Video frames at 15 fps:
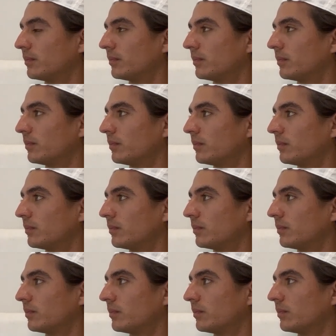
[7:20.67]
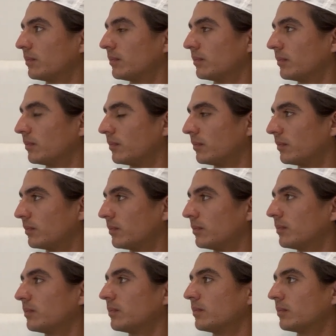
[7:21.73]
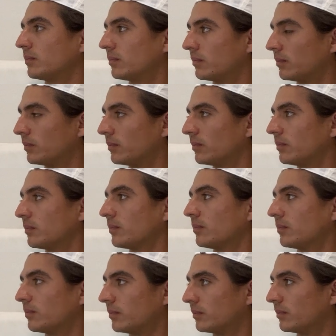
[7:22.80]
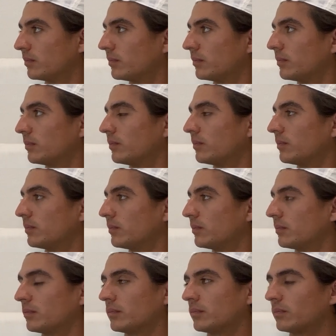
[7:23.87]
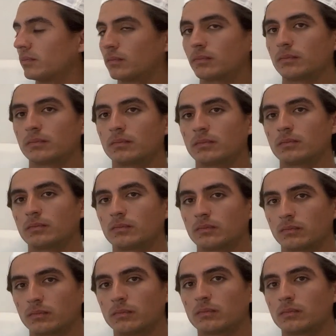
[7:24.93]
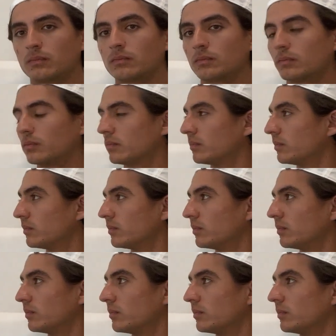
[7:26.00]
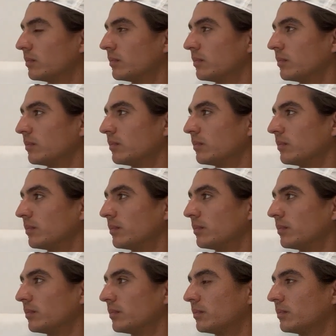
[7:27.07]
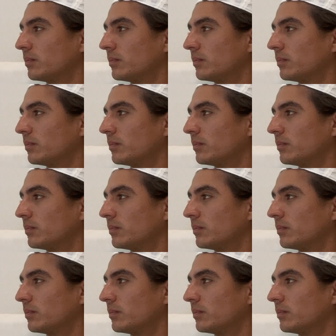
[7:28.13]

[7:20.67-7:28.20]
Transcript: This person isn't speaking.